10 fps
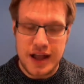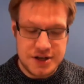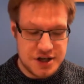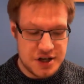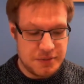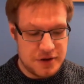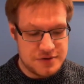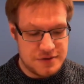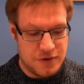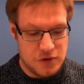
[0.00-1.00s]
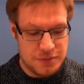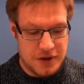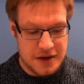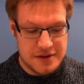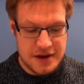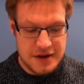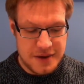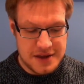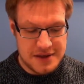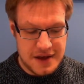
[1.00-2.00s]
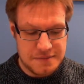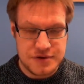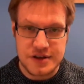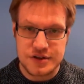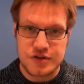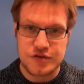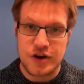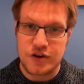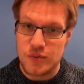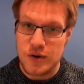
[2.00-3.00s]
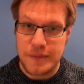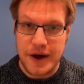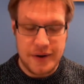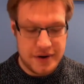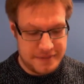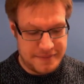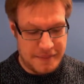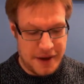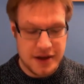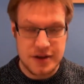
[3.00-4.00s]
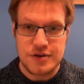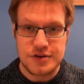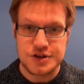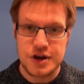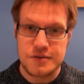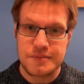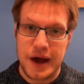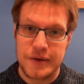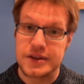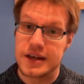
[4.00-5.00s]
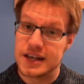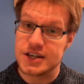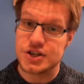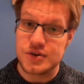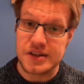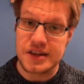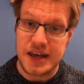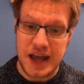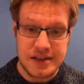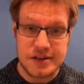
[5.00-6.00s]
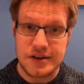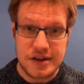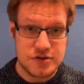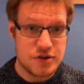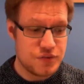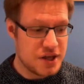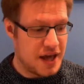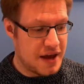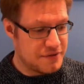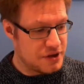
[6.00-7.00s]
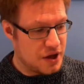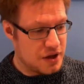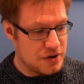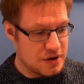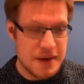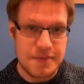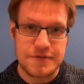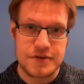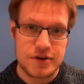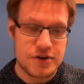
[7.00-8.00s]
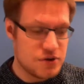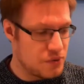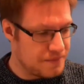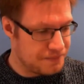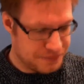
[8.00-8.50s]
Energy Explosion, Force Blast, Incapacitate, Precision Strike, or Willpower. Batman can use the chosen power until he chooses again, so it doesn't just reset every turn. You can keep it for as long as you want.